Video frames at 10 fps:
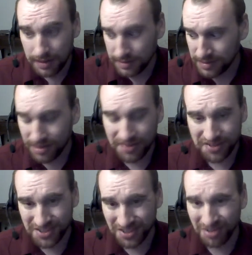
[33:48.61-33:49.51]
These
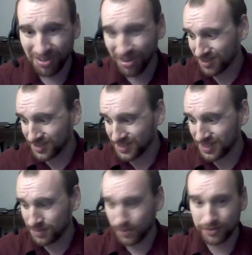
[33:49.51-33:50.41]
authors are no longer
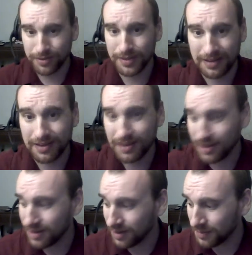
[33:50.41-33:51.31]
accessible to me.
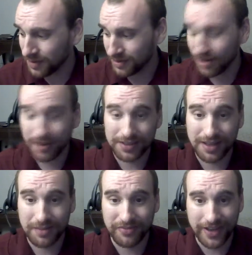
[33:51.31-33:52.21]
I'm having a hard
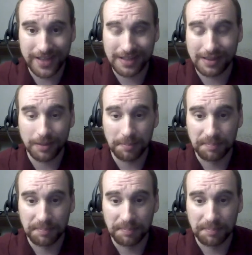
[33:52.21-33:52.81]
time finding them.